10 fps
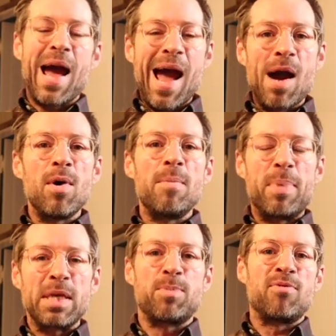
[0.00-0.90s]
our
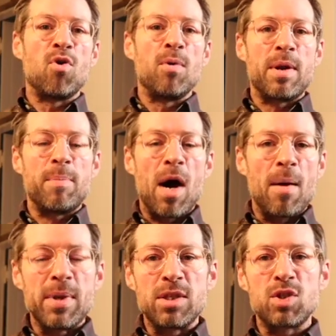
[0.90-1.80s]
best performing
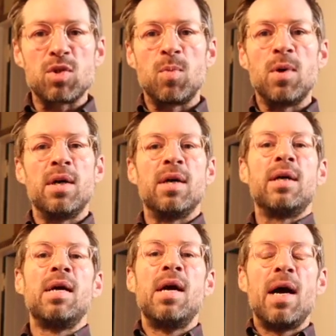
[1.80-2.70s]
apartments
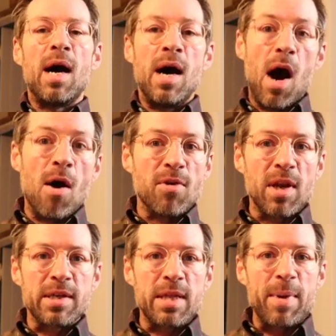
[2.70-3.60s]
were
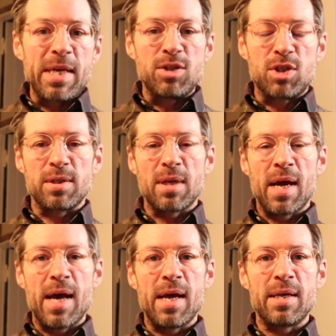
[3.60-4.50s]
overlooking the beach
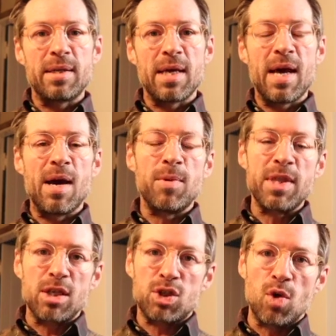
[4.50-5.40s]
and
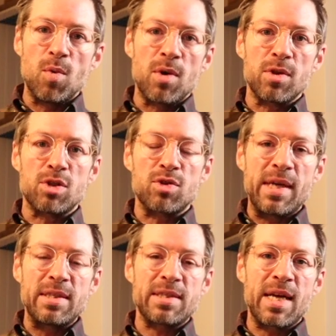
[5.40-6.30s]
within a short walk of the
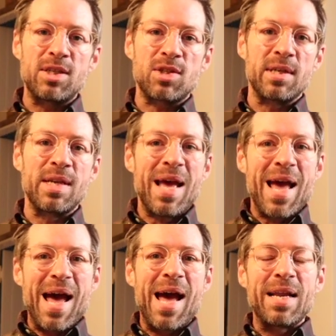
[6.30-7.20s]
train station,
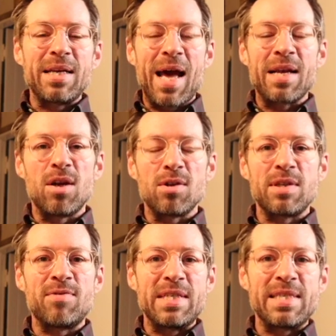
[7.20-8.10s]
and had
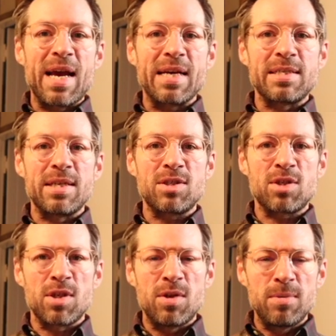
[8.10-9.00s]
lots of easy access
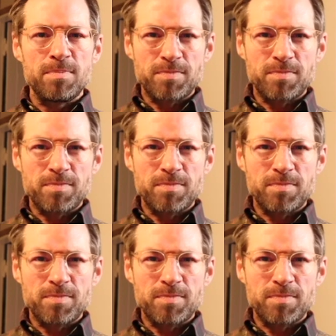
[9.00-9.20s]
to